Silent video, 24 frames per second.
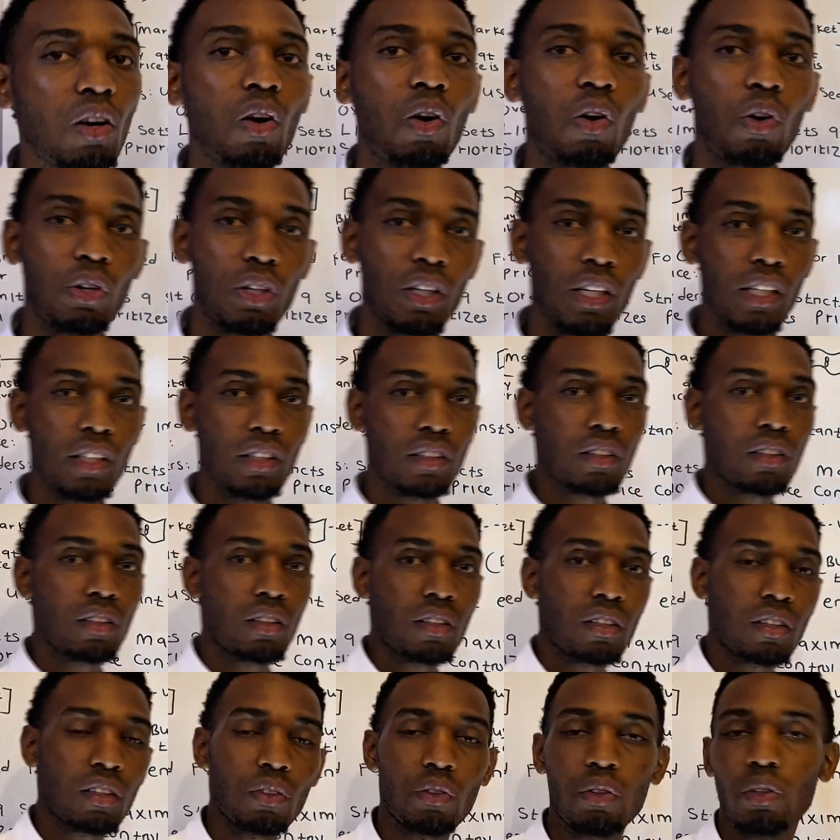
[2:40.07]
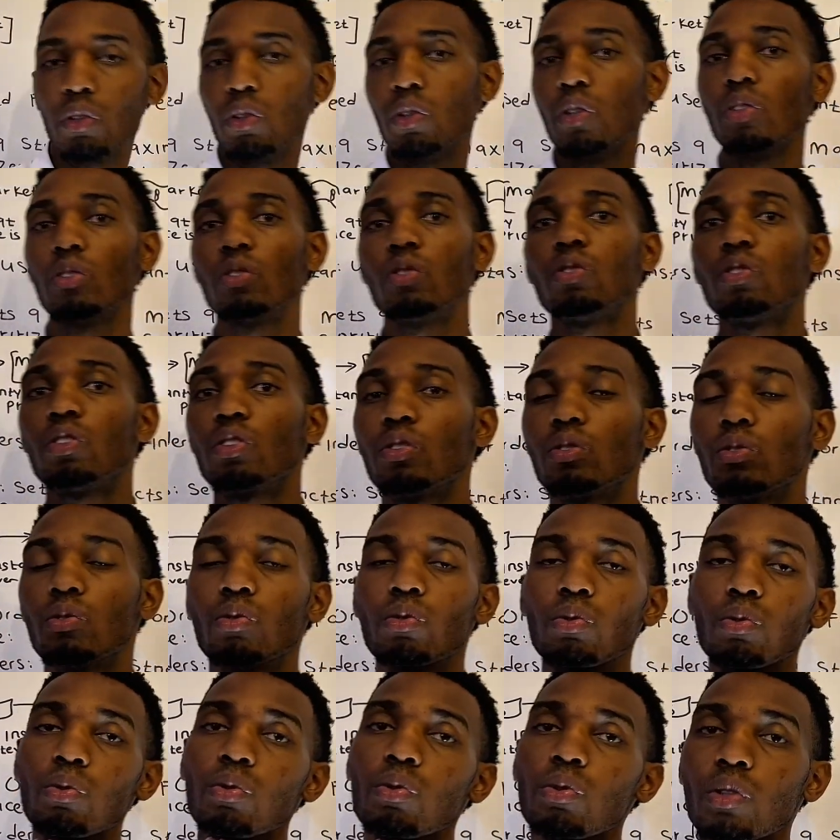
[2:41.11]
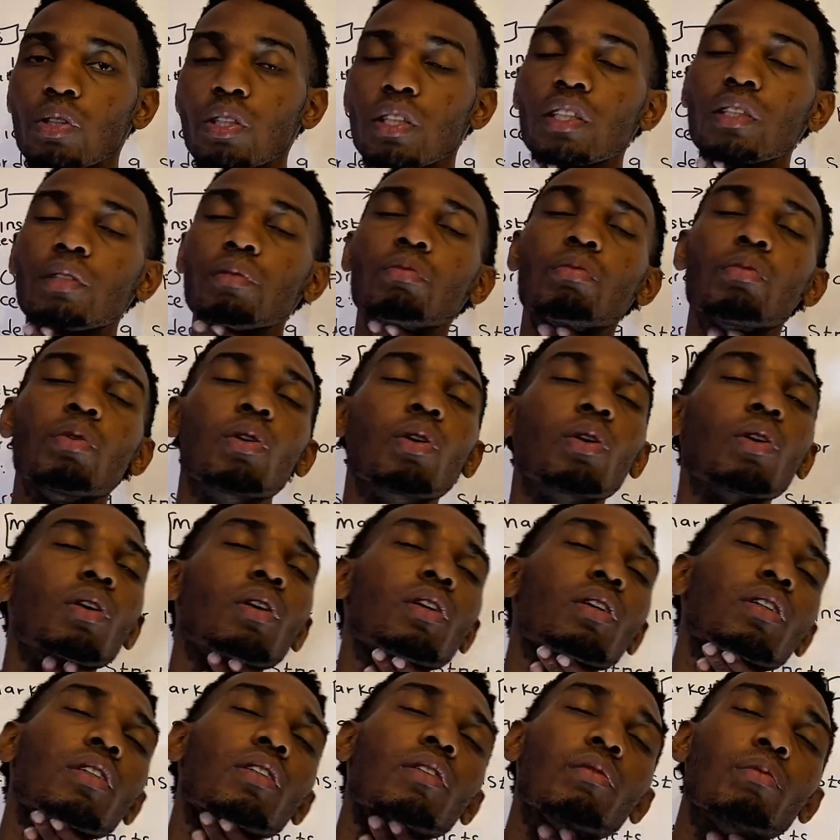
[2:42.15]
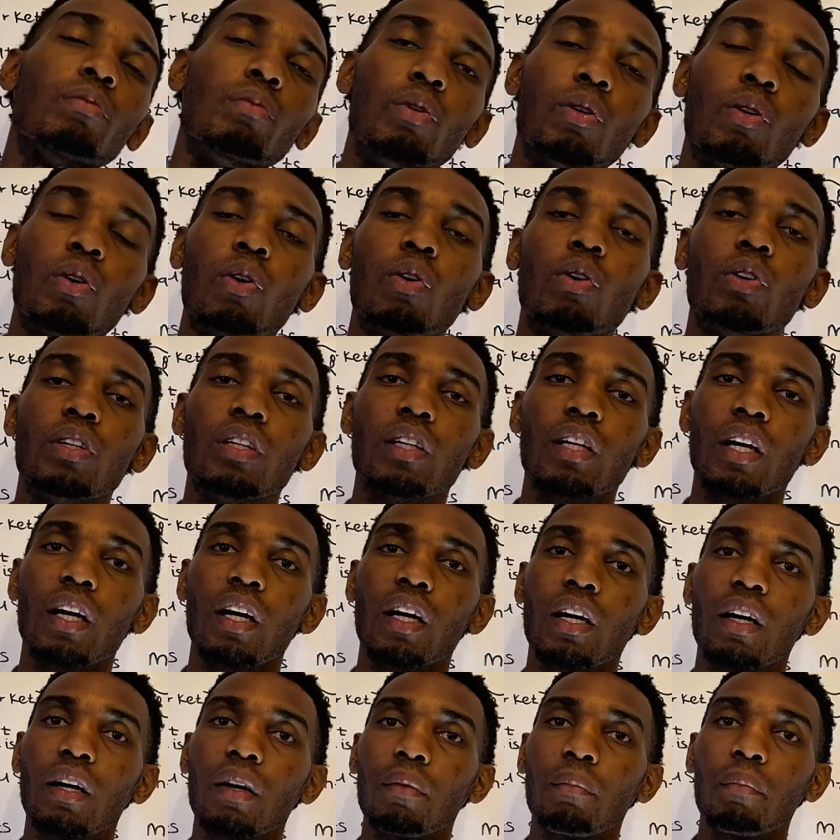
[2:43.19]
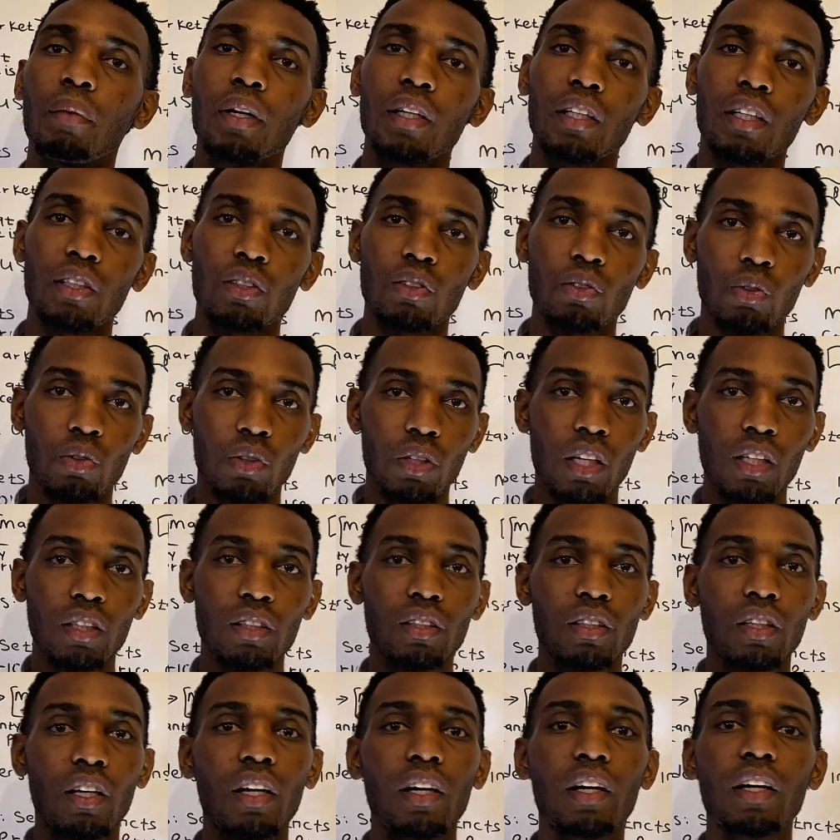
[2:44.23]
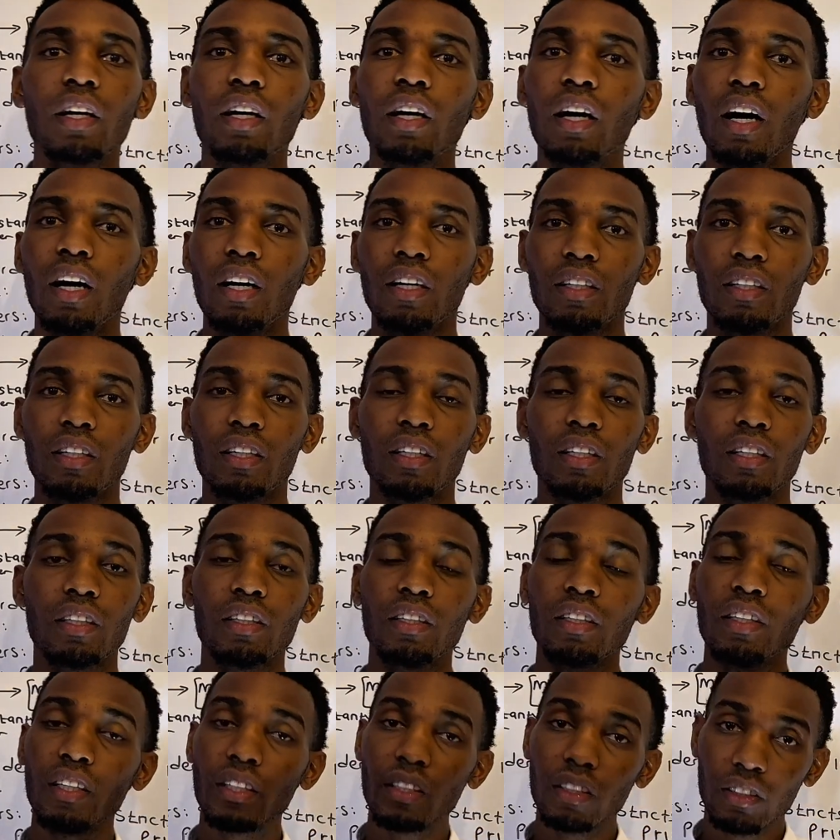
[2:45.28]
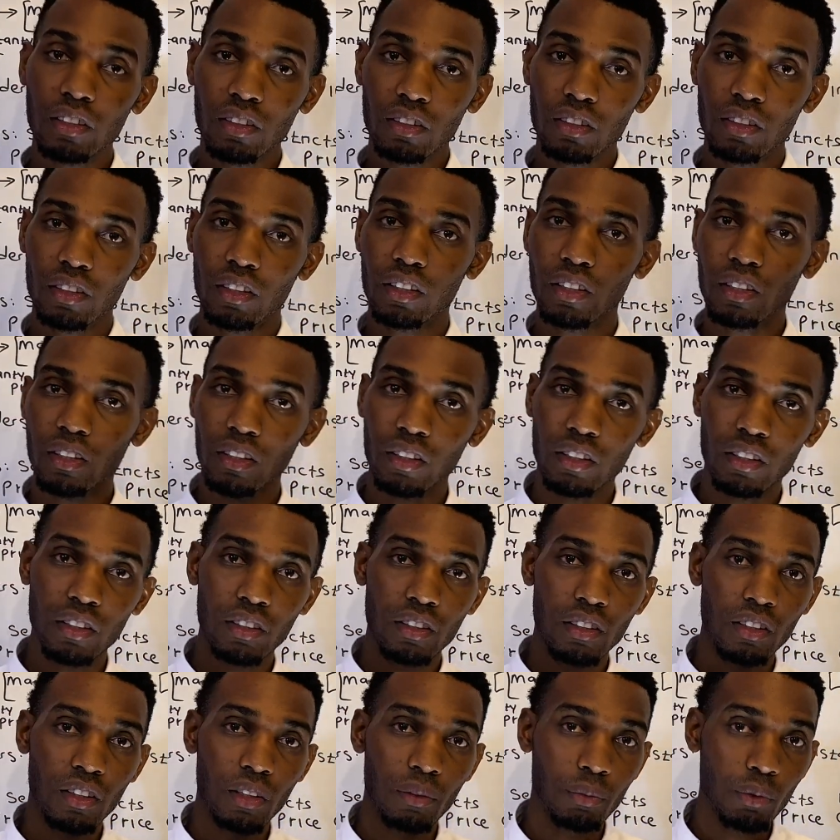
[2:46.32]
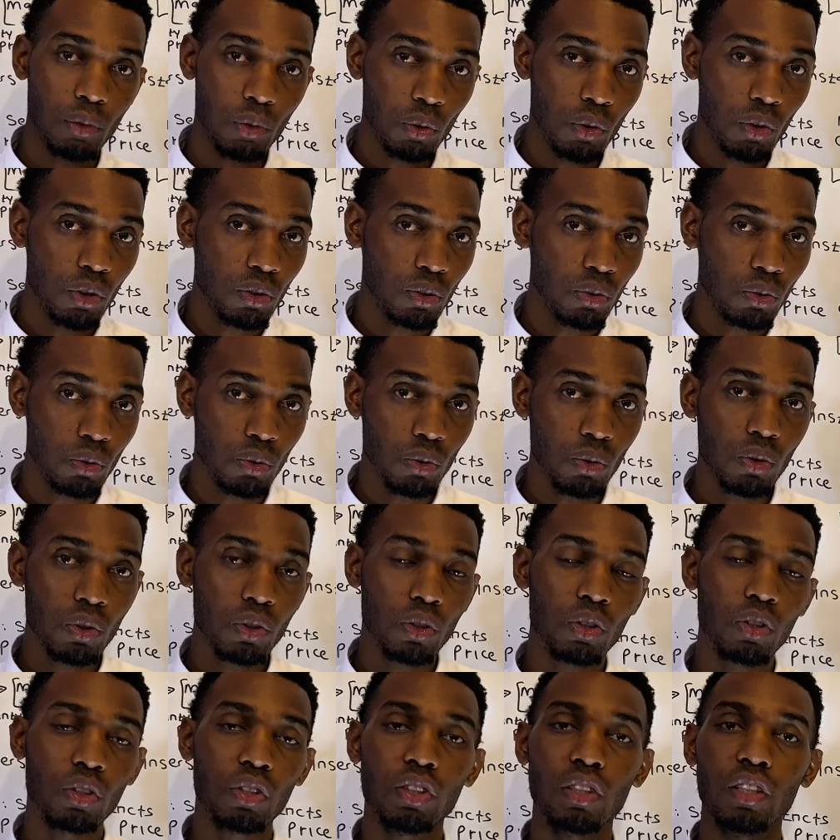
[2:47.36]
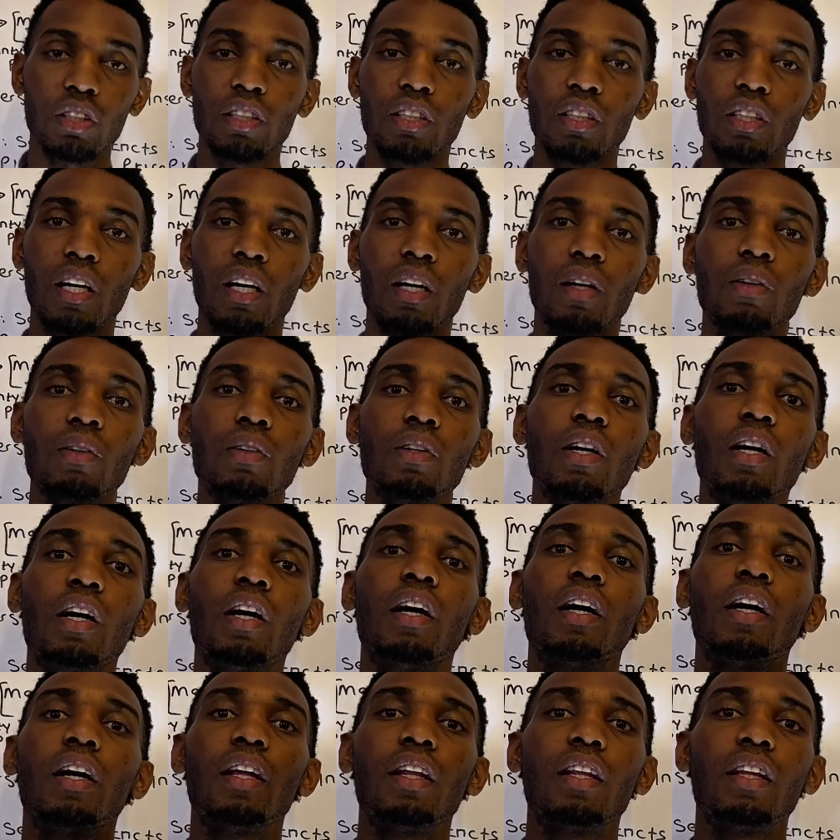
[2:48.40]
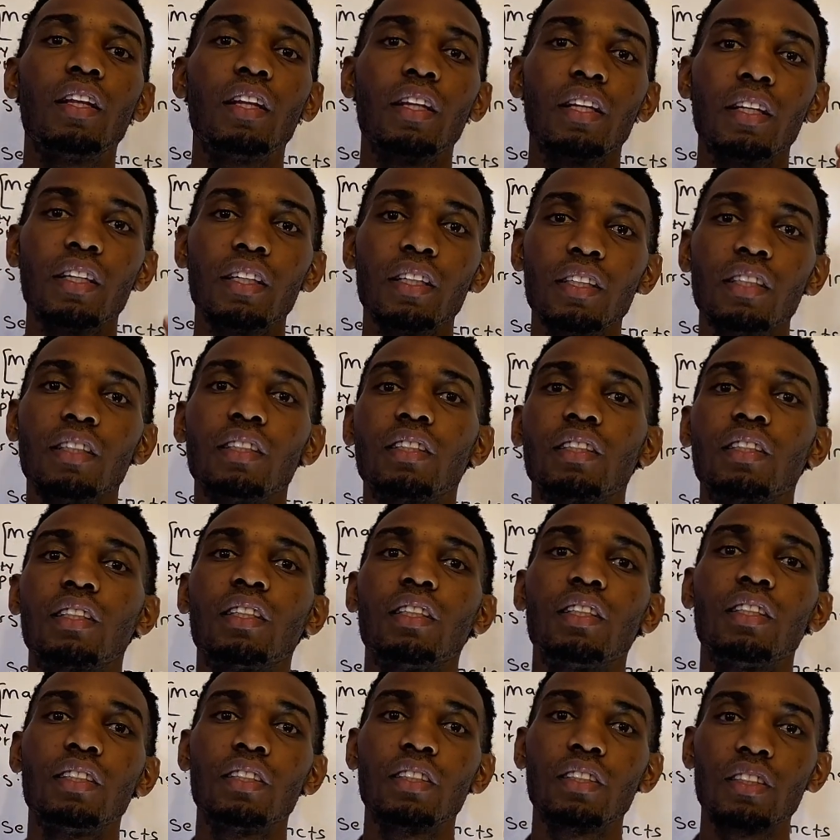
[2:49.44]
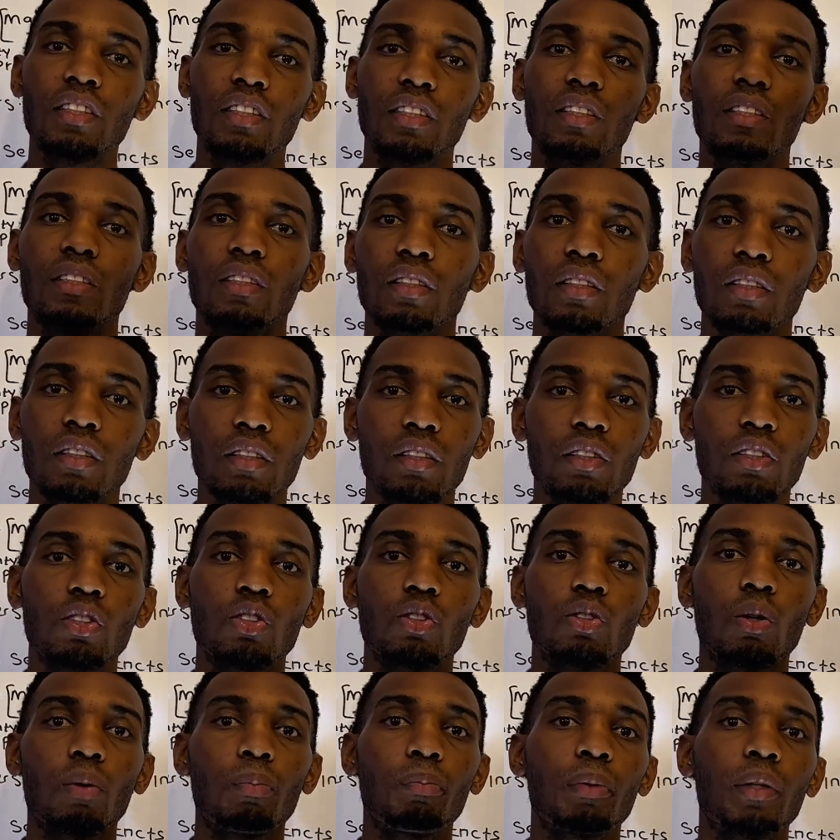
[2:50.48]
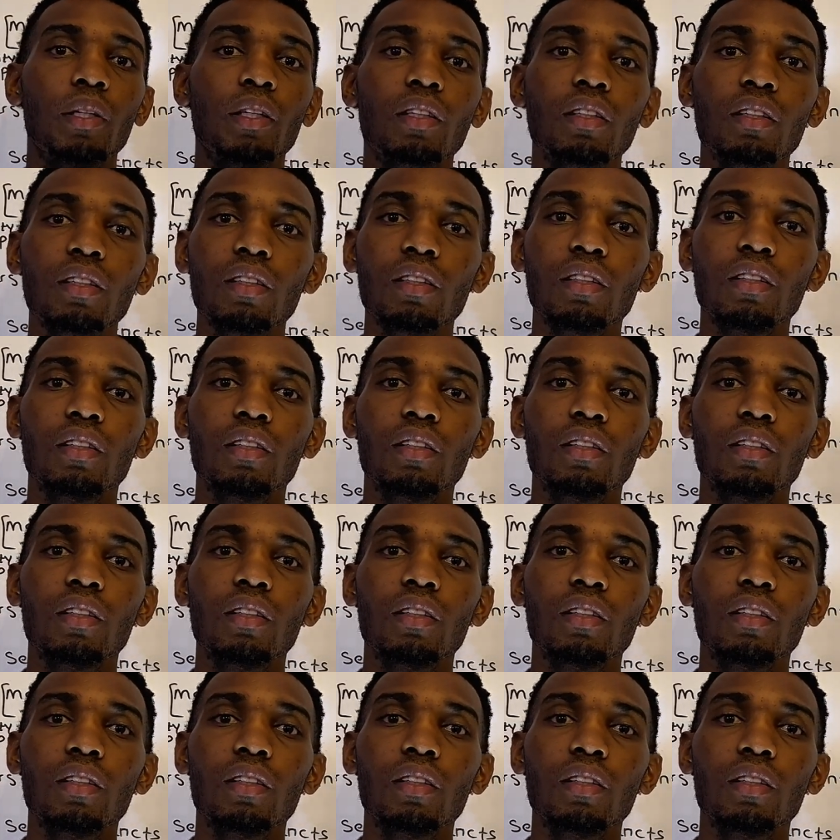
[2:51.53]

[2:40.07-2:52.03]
orders. Now, we're going to read more on market orders. And next chapter, we're going to see how the risk shield stop and